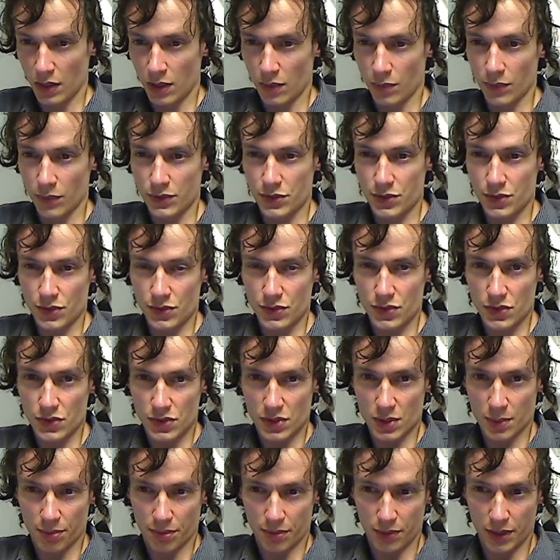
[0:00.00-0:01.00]
Reduces
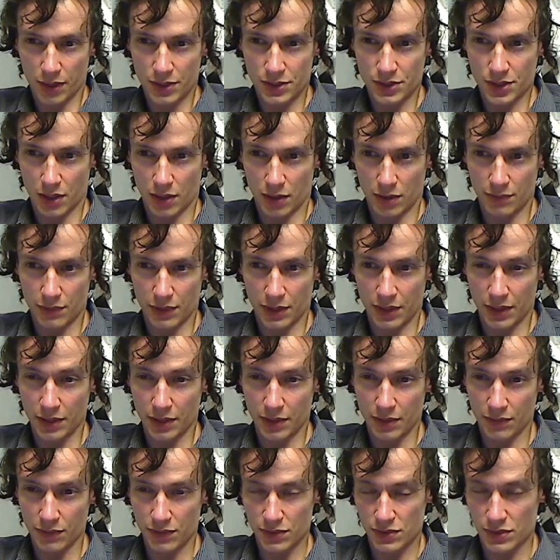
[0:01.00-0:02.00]
the pleasure of any
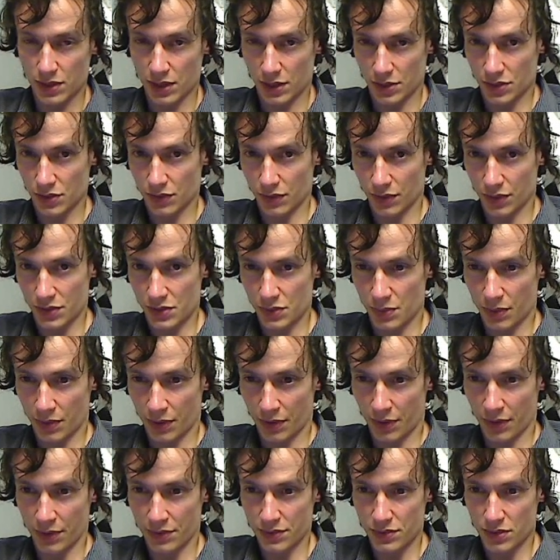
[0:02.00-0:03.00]
given sexual
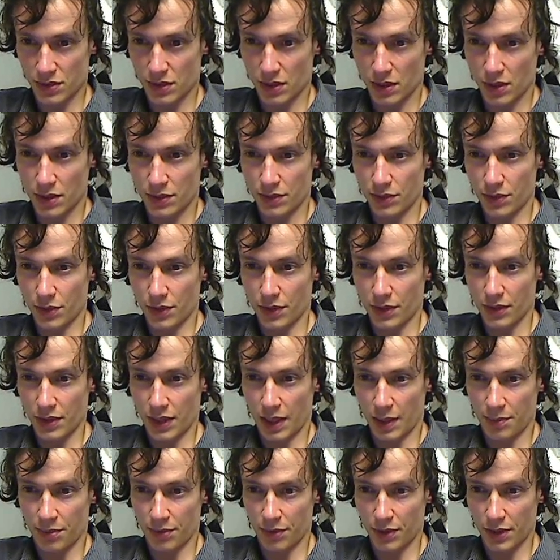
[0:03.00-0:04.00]
experience, noting
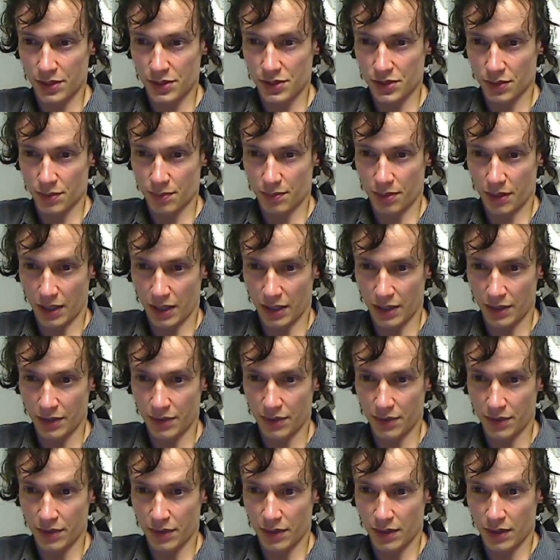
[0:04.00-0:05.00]
that pleasure and
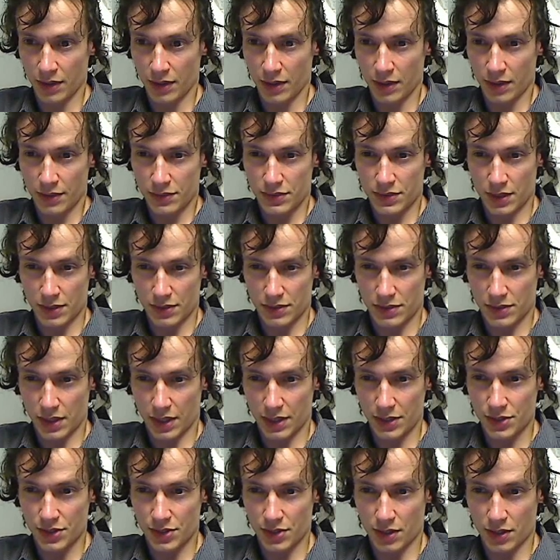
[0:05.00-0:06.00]
pain
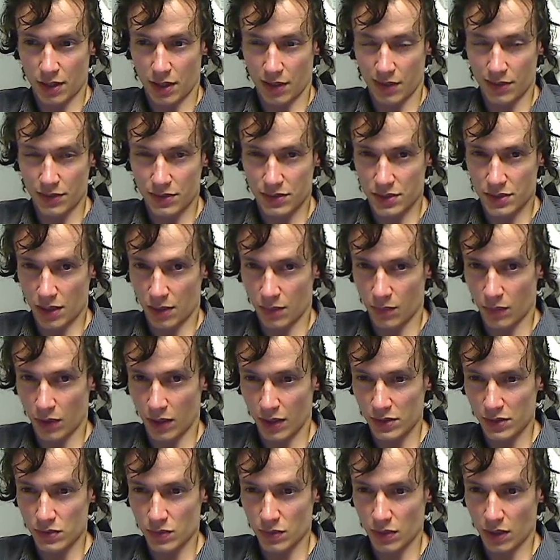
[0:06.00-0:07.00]
sensation are in some
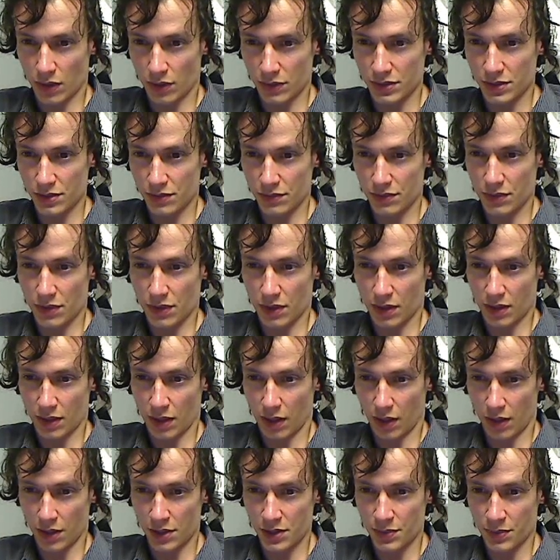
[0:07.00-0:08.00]
ways relative to the
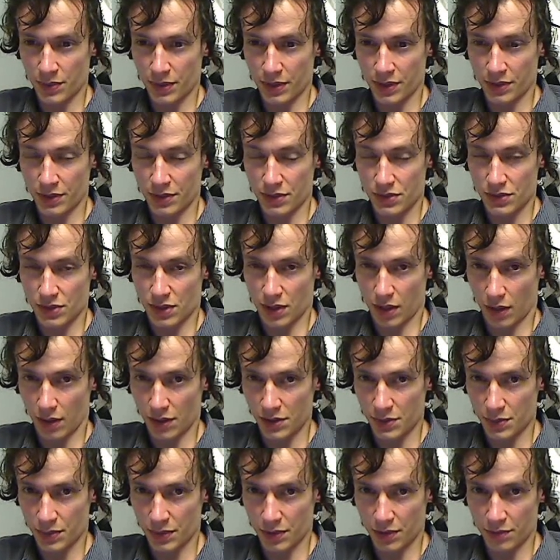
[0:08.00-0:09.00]
encouragement and
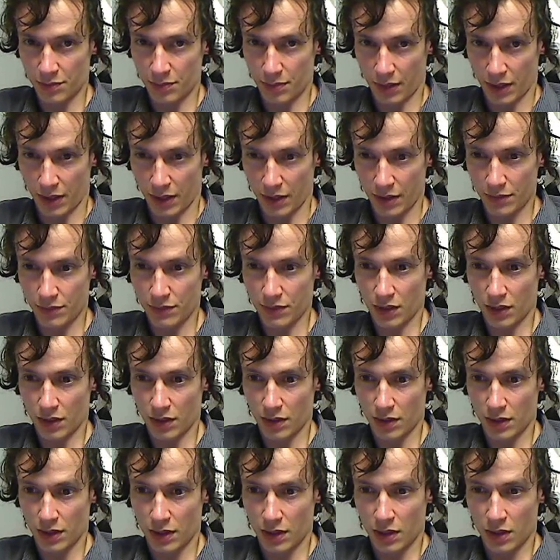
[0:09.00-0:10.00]
discouragement of behaviour,
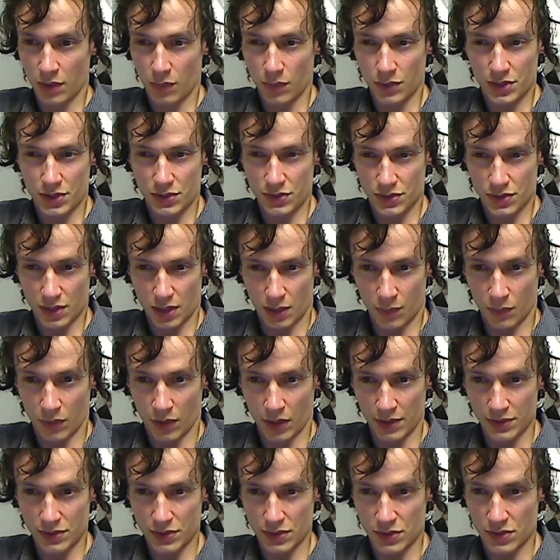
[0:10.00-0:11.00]
which in some
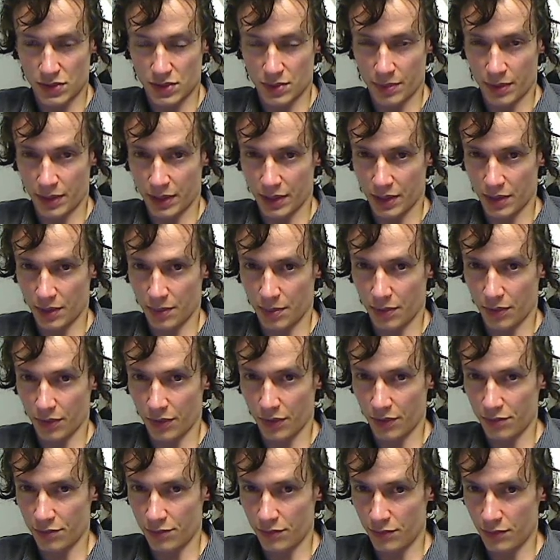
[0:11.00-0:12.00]
ways is dependent
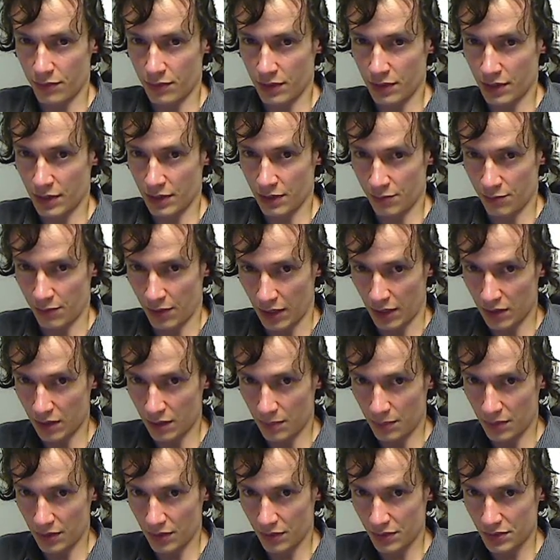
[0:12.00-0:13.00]
upon the
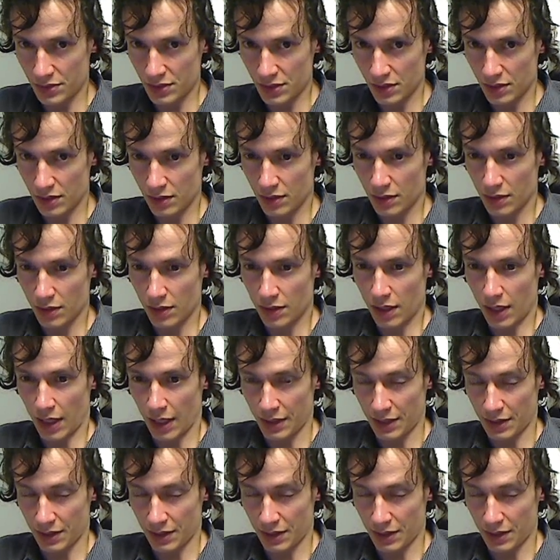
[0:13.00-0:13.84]
availability and